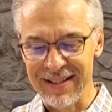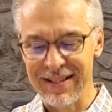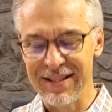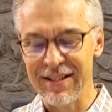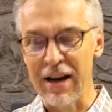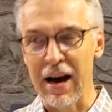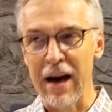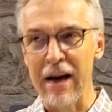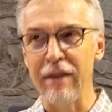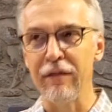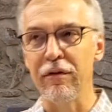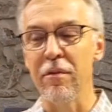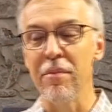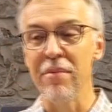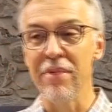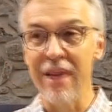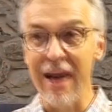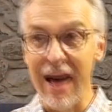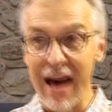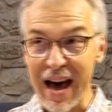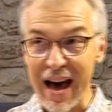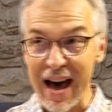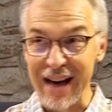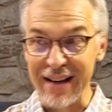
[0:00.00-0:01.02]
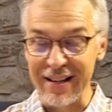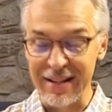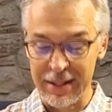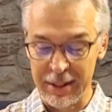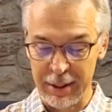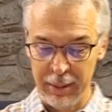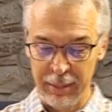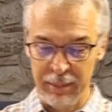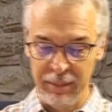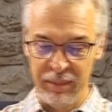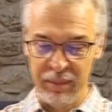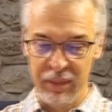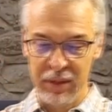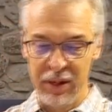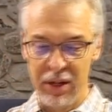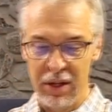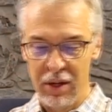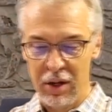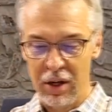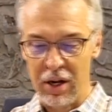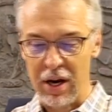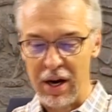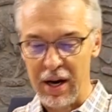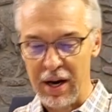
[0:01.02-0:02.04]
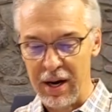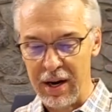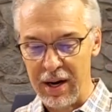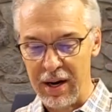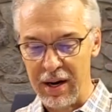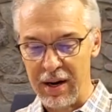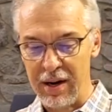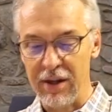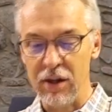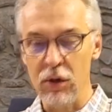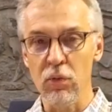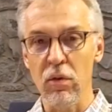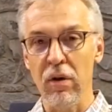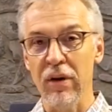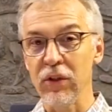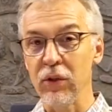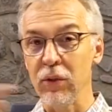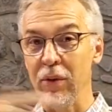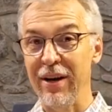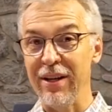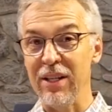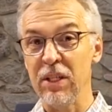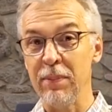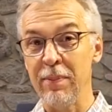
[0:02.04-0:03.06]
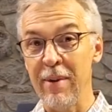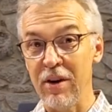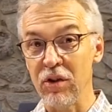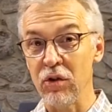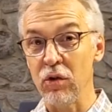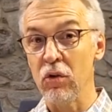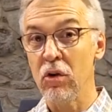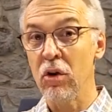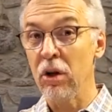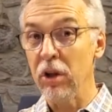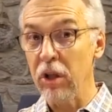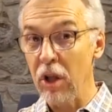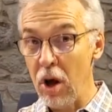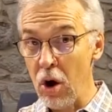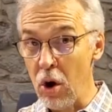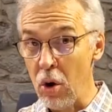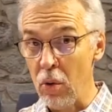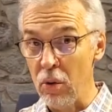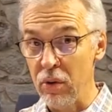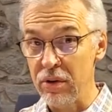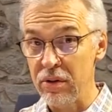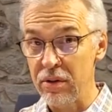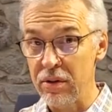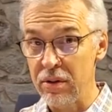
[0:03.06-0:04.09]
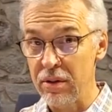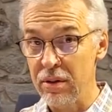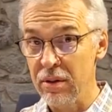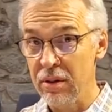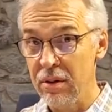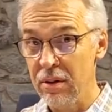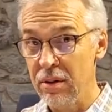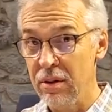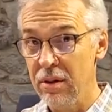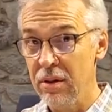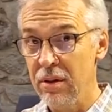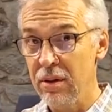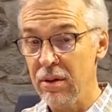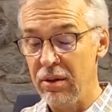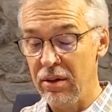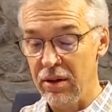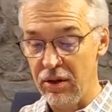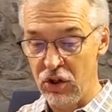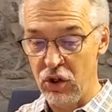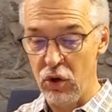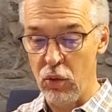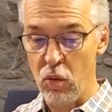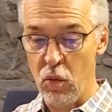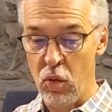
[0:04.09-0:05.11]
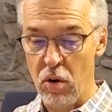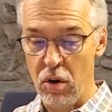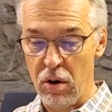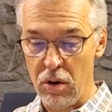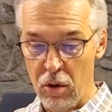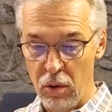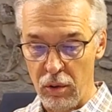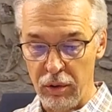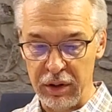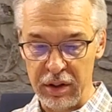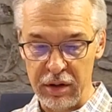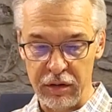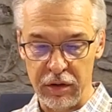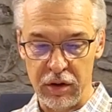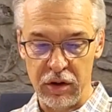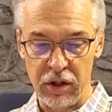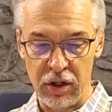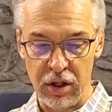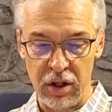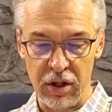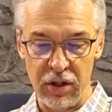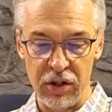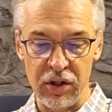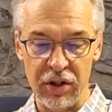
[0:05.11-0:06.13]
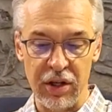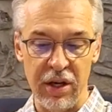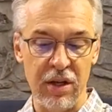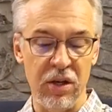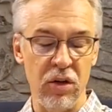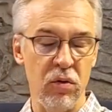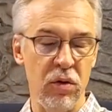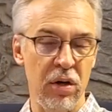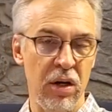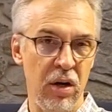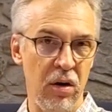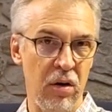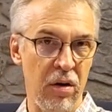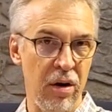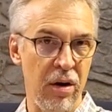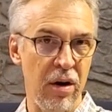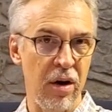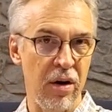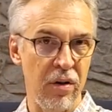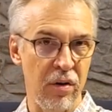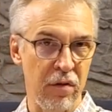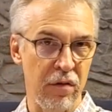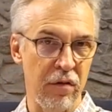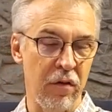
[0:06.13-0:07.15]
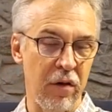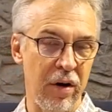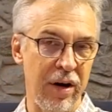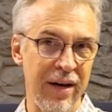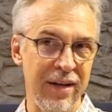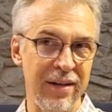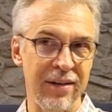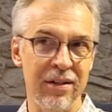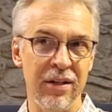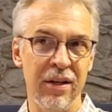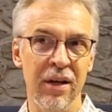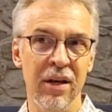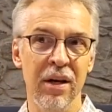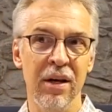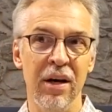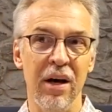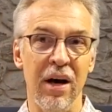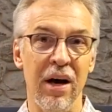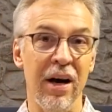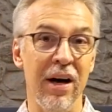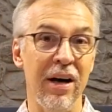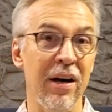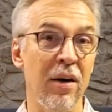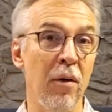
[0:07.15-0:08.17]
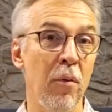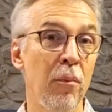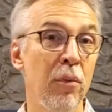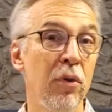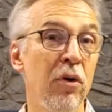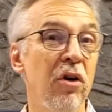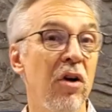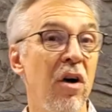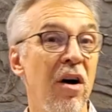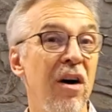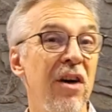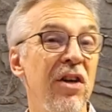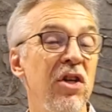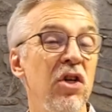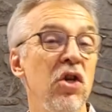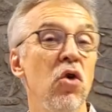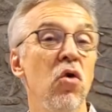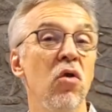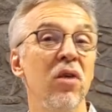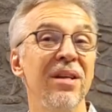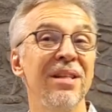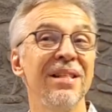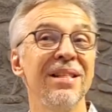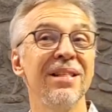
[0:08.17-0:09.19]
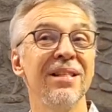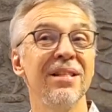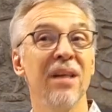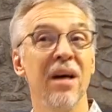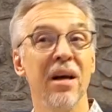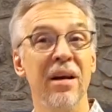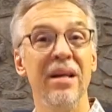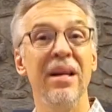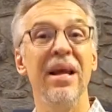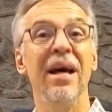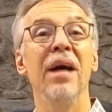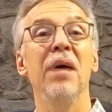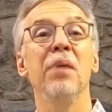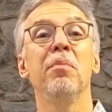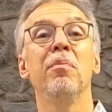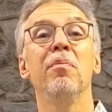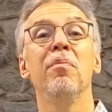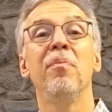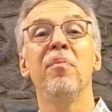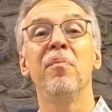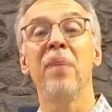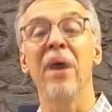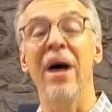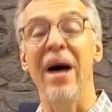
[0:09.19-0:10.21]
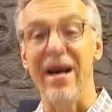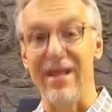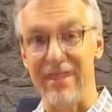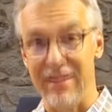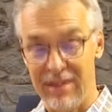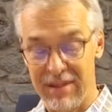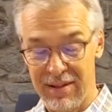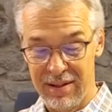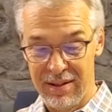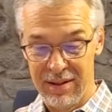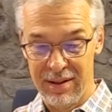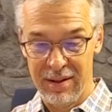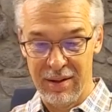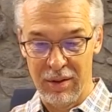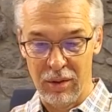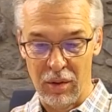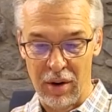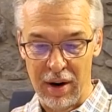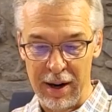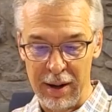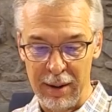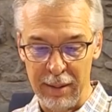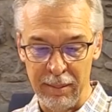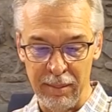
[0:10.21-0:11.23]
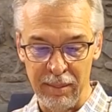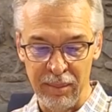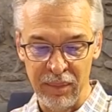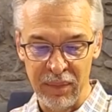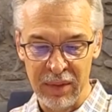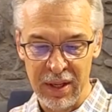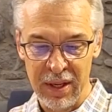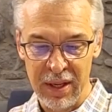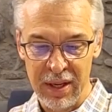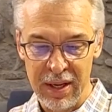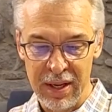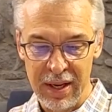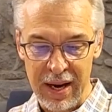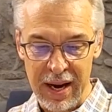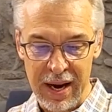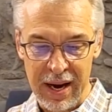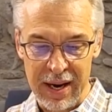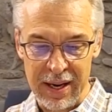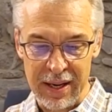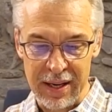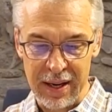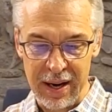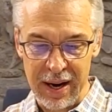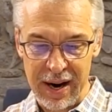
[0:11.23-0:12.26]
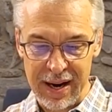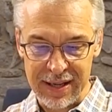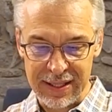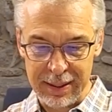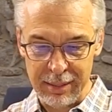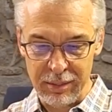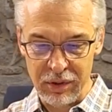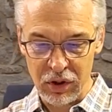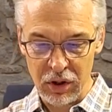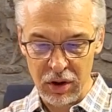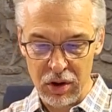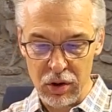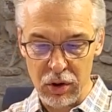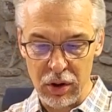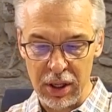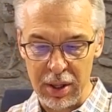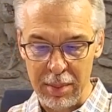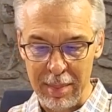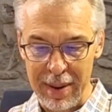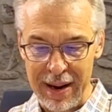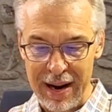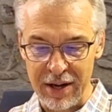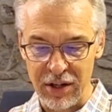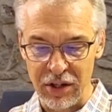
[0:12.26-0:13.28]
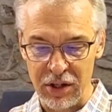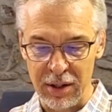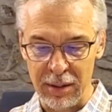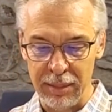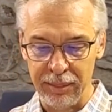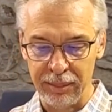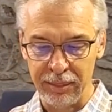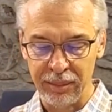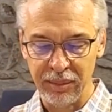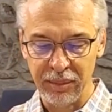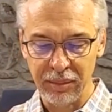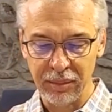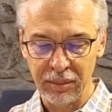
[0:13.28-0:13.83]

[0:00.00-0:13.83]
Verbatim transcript: aside from that, uh, you also had special clothes that you wore only for church, and you'd hear another phrase, uh, put on your Sunday best, right? And as I'm sure you can imagine,